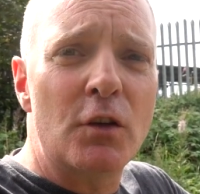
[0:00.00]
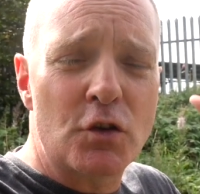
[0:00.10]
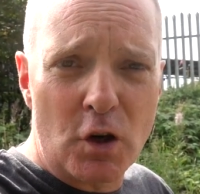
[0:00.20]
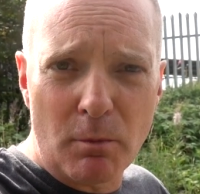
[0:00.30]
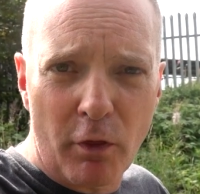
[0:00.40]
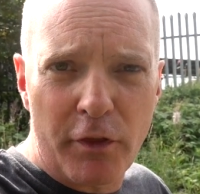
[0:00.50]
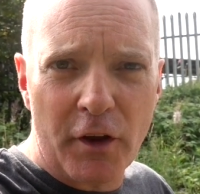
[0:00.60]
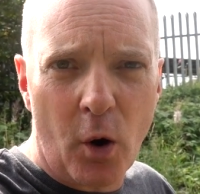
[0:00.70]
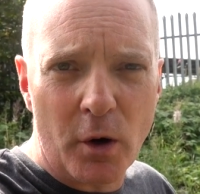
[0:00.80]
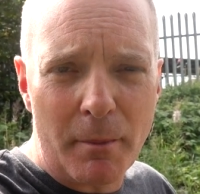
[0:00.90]
2 months
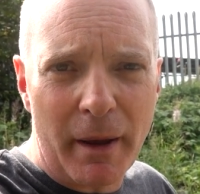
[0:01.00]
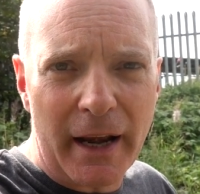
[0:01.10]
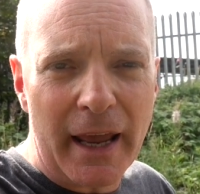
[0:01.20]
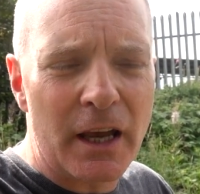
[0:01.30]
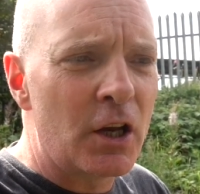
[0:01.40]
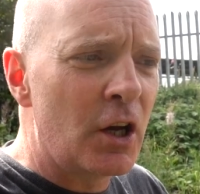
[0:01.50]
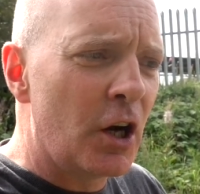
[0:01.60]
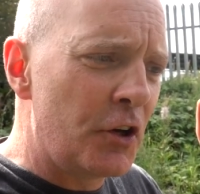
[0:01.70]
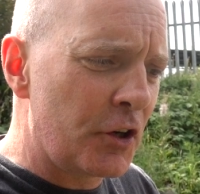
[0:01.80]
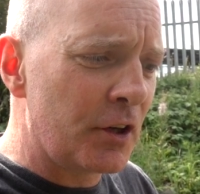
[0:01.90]
ago in a minute,
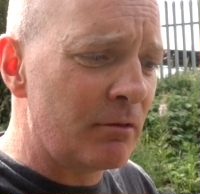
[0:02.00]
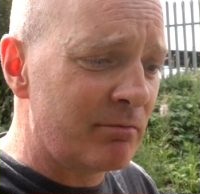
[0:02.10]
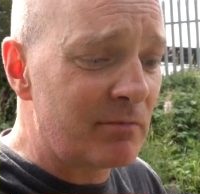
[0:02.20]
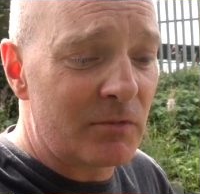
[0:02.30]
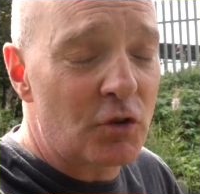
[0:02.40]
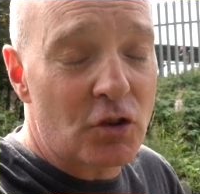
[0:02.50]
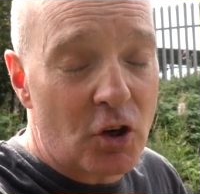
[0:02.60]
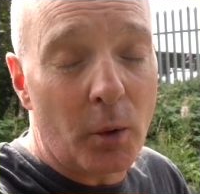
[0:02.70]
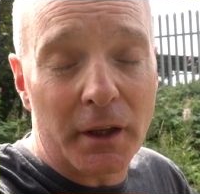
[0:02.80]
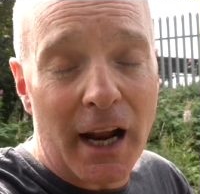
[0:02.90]
and you can just
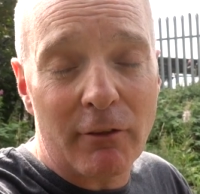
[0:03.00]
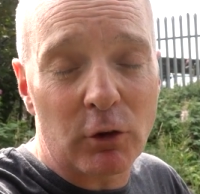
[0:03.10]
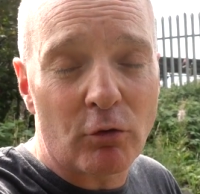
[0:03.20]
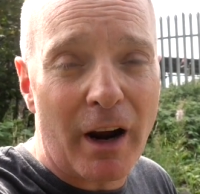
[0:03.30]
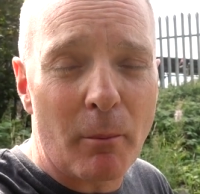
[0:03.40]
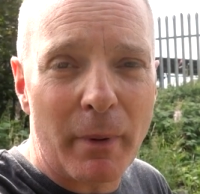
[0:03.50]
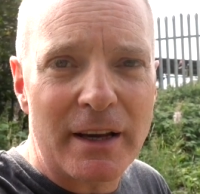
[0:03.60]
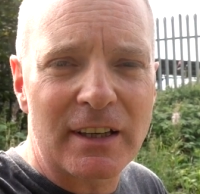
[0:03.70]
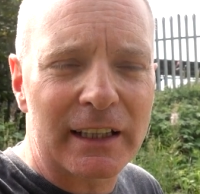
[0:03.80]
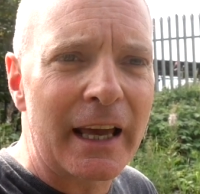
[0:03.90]
go in and have a look round
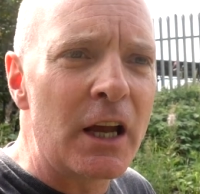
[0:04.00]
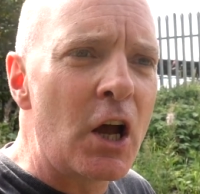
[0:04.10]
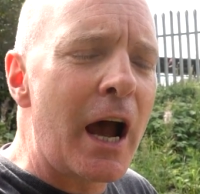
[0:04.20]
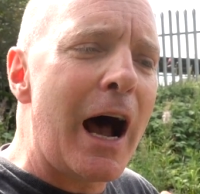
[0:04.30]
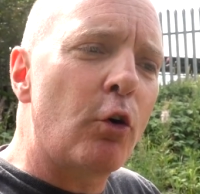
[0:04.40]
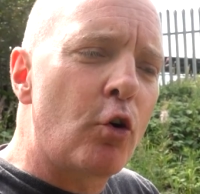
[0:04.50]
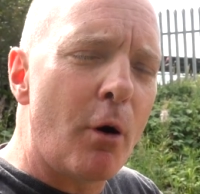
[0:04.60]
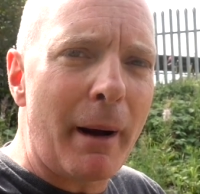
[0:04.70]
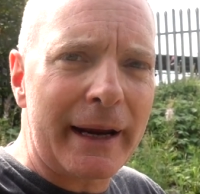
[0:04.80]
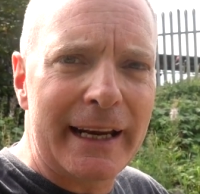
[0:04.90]
basically. I'll
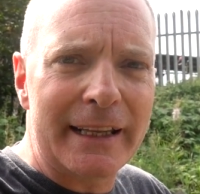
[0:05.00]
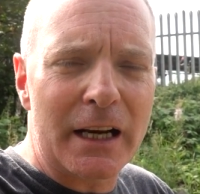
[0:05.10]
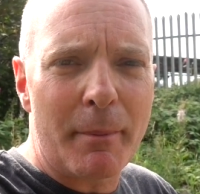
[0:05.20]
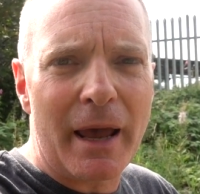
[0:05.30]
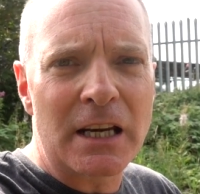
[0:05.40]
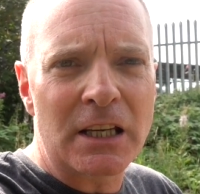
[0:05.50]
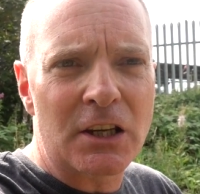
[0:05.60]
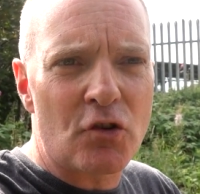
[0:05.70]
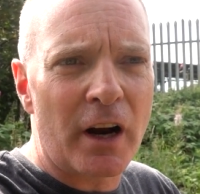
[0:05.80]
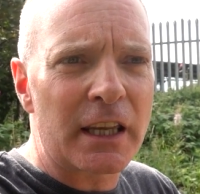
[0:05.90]
come back in a bit and
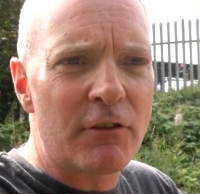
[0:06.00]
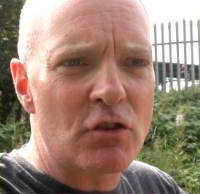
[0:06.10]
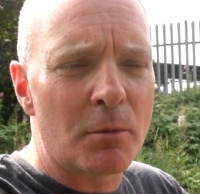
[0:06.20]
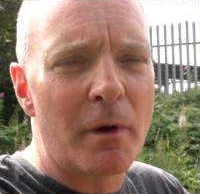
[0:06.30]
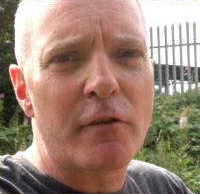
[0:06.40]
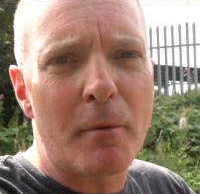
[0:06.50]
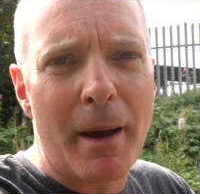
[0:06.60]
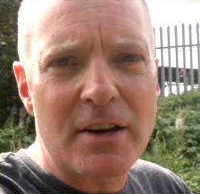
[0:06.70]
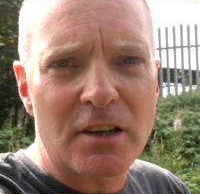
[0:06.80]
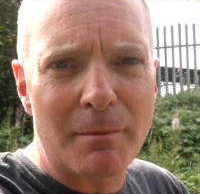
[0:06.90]
try and give you some
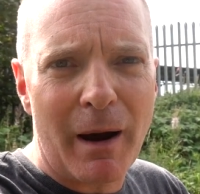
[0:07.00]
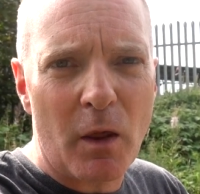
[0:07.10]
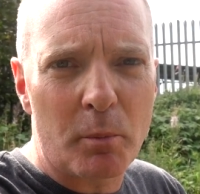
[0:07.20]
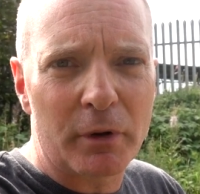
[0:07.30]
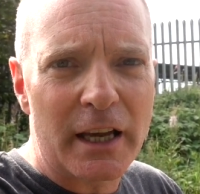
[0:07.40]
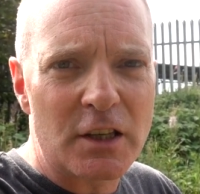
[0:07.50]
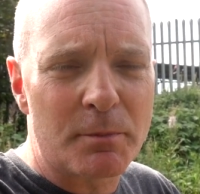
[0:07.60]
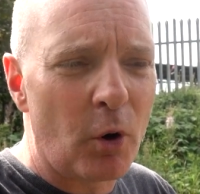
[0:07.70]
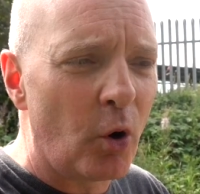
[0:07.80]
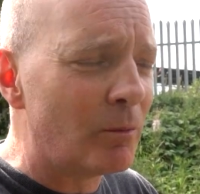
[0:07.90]
information about the place,
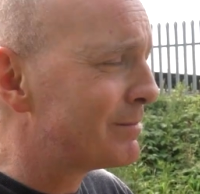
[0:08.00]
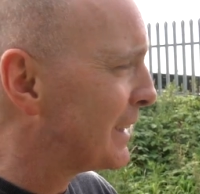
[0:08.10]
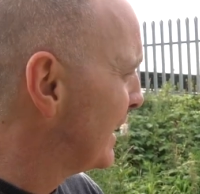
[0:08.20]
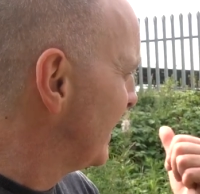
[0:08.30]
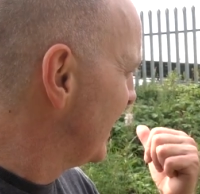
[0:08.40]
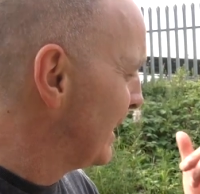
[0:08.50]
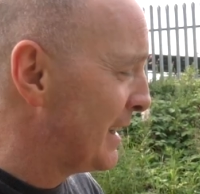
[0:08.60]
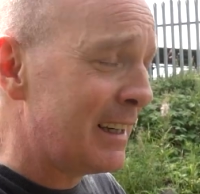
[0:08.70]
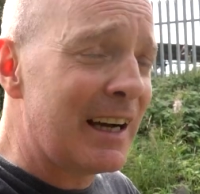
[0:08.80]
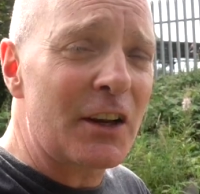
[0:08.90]
but
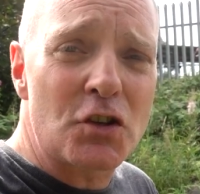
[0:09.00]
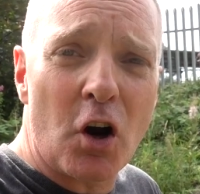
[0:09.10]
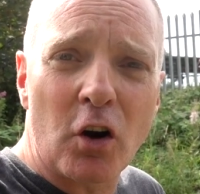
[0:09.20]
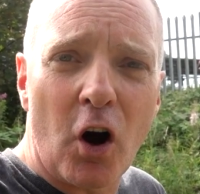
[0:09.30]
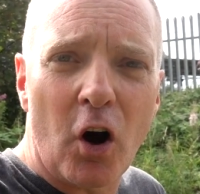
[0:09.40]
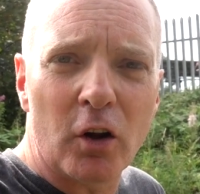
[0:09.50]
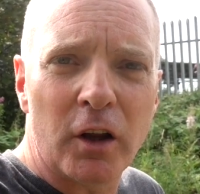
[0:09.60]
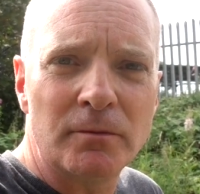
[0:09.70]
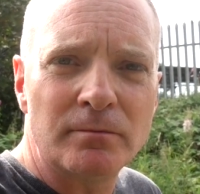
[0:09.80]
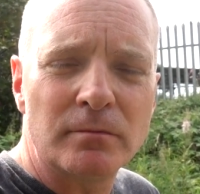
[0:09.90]
that's Tonge Hall.
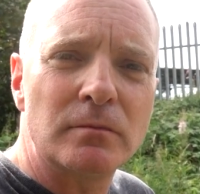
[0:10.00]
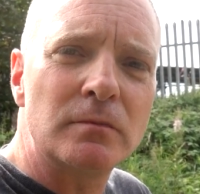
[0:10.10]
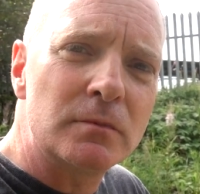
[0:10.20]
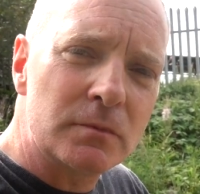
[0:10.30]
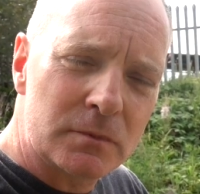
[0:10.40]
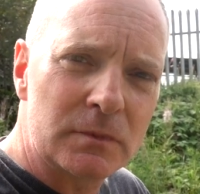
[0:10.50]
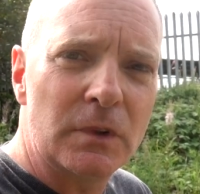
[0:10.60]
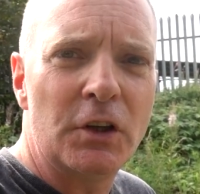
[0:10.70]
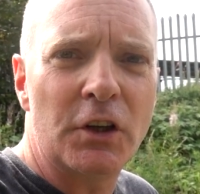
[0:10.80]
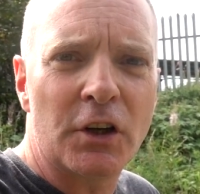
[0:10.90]

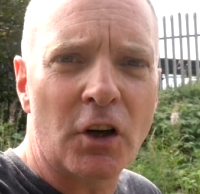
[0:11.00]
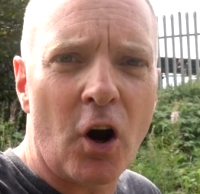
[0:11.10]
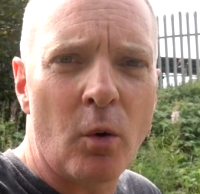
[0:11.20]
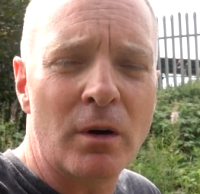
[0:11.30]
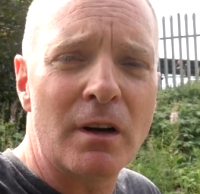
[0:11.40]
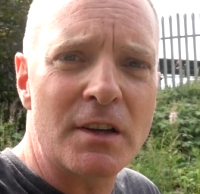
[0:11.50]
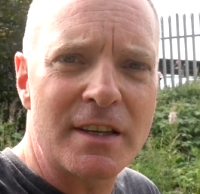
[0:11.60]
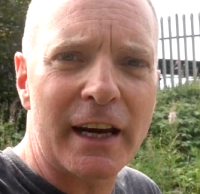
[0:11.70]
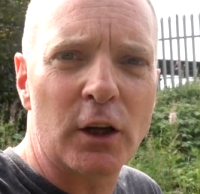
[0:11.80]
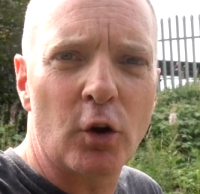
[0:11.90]
You can go and
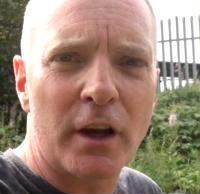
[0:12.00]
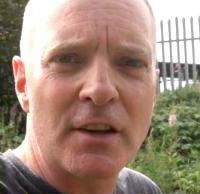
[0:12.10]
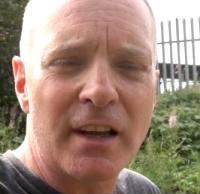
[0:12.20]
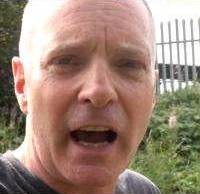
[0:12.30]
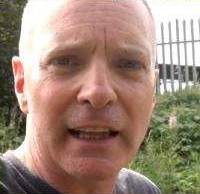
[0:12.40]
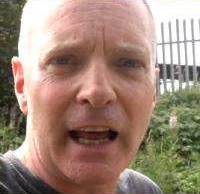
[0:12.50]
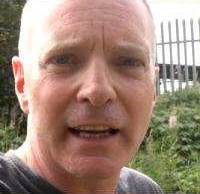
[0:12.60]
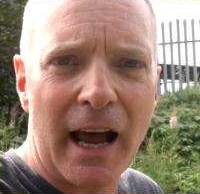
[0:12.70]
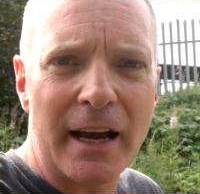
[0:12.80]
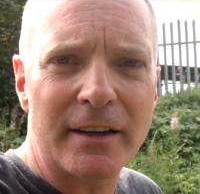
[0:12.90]
take a look inside
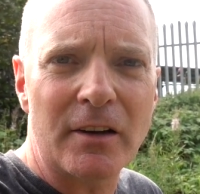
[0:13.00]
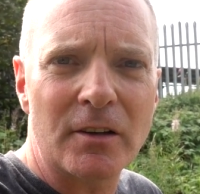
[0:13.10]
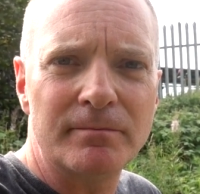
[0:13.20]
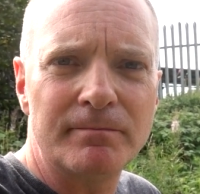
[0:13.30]
like I did.